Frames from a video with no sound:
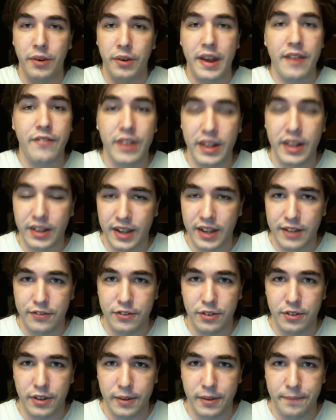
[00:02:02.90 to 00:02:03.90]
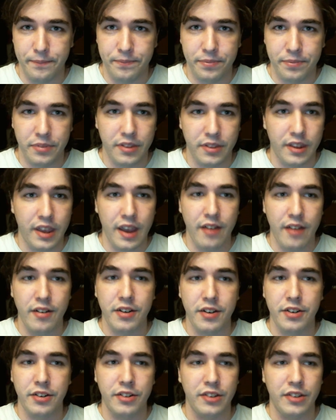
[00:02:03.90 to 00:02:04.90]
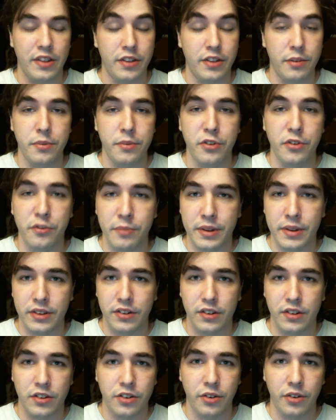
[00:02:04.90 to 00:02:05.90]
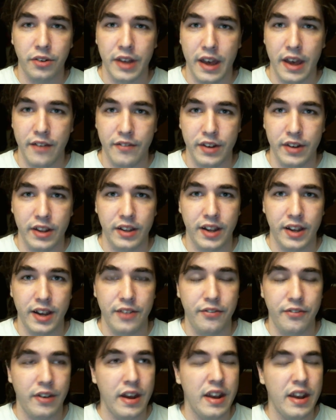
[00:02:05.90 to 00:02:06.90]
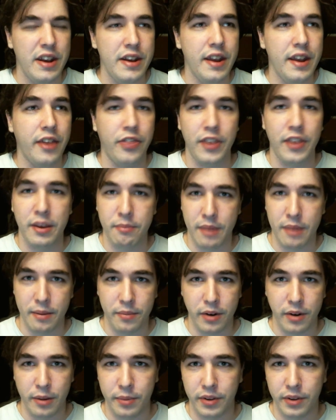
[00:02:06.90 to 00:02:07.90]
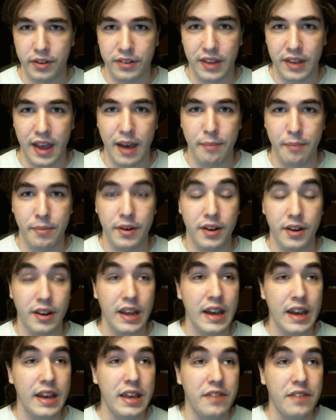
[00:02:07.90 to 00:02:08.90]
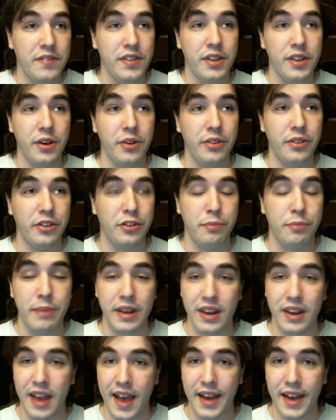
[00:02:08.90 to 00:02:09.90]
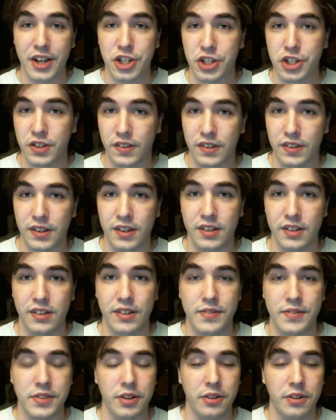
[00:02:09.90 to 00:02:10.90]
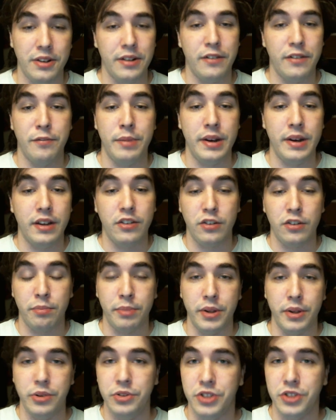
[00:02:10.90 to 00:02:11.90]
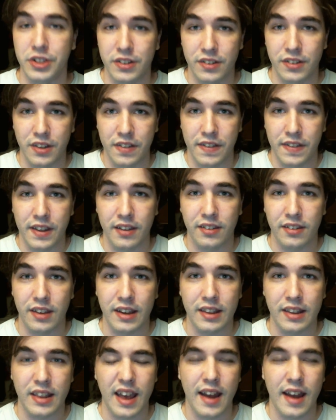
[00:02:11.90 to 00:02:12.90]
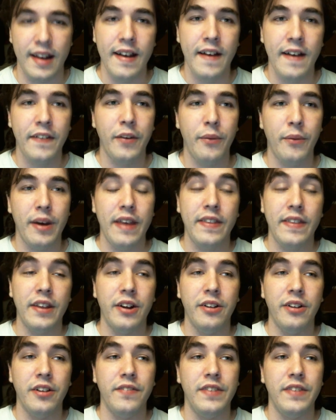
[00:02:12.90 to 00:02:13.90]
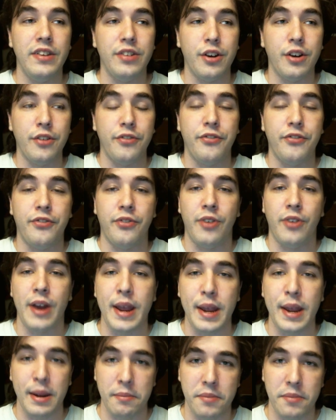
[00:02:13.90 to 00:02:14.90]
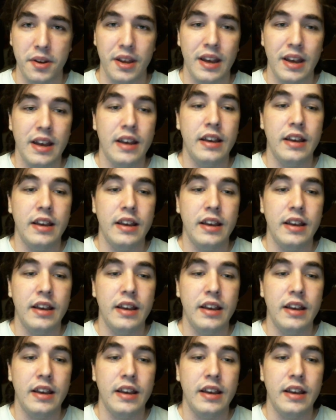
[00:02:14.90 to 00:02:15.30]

don't have any life to them. The characters and their movements don't have any life. Nothing memorable has happened. Even though there's been action scenes, even though there have been explosions and things like that, the way that all of these are framed